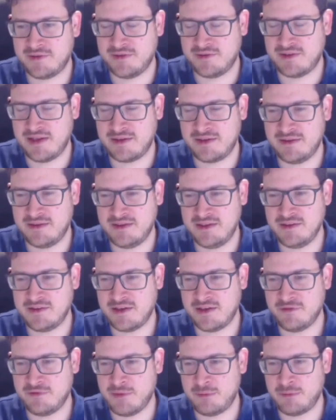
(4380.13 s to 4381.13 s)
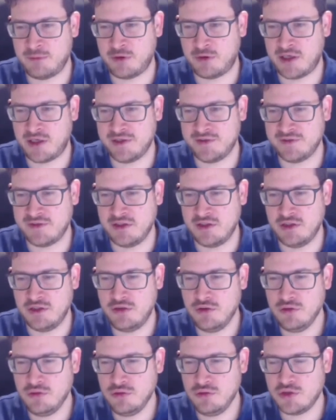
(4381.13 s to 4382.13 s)
that these have memorized a
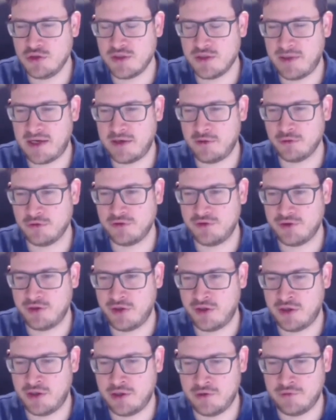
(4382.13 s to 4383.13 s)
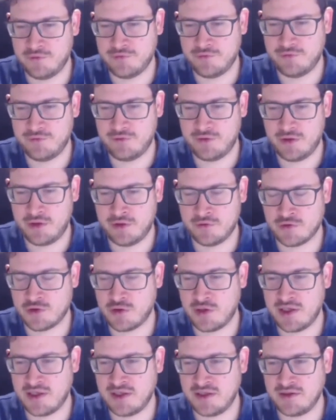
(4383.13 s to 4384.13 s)
huge amount of
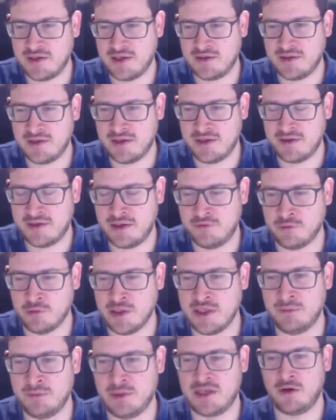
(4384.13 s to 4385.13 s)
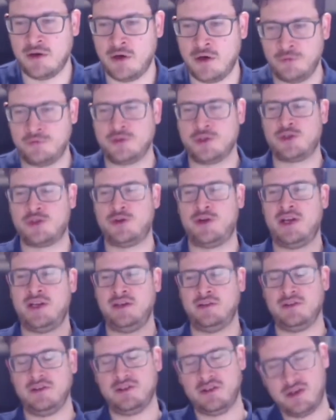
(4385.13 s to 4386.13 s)
training data. They've really been
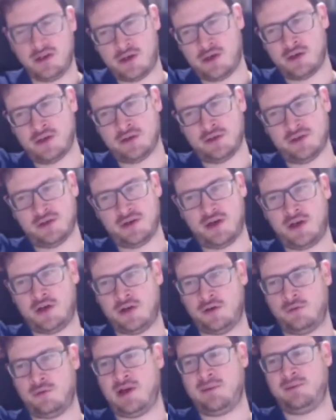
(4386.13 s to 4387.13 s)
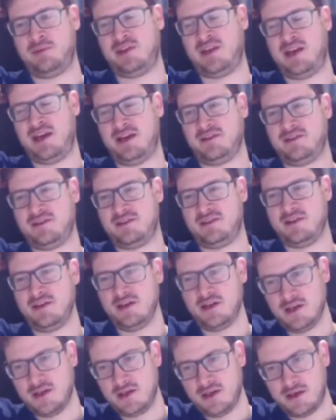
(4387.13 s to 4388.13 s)
overtrained on web text,
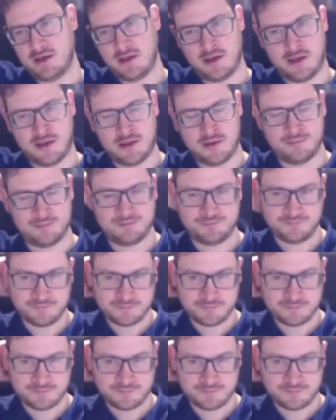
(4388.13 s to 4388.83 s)
and